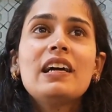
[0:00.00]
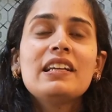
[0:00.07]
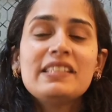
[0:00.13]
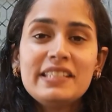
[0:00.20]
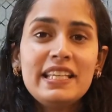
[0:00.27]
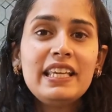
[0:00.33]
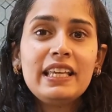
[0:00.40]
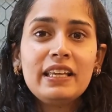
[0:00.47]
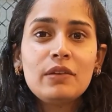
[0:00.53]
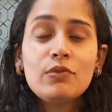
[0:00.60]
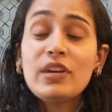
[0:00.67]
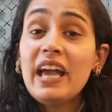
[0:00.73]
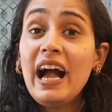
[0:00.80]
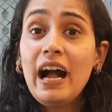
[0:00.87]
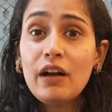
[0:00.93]
See,
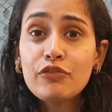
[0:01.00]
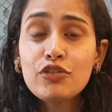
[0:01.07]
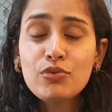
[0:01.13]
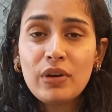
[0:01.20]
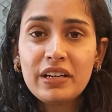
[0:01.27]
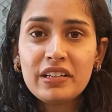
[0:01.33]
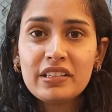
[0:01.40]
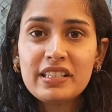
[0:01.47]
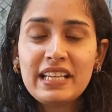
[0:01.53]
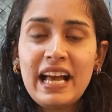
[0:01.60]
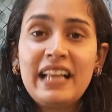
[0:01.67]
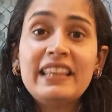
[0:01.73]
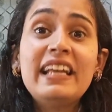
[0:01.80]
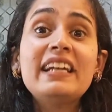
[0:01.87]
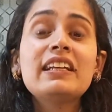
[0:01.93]
we have to
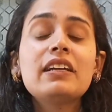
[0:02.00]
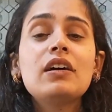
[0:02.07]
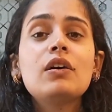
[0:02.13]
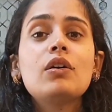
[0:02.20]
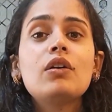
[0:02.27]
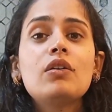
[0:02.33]
understand that